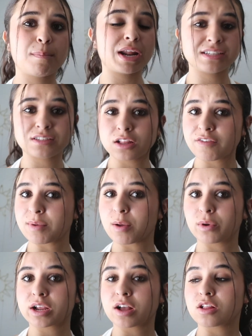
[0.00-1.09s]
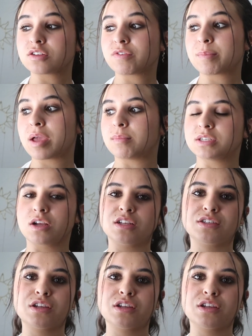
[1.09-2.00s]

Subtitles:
But I still love my workout clothes from Amazon,